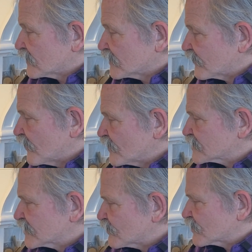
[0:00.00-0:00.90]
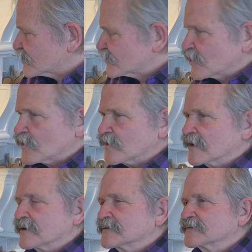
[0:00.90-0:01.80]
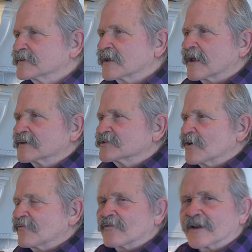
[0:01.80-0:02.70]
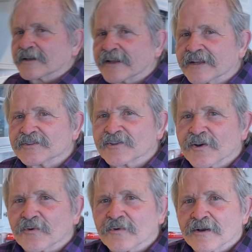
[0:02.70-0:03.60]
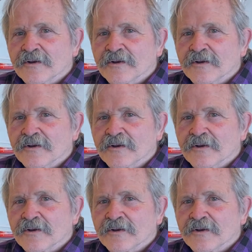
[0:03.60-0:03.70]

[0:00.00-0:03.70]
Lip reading: the folks there were so friendly and so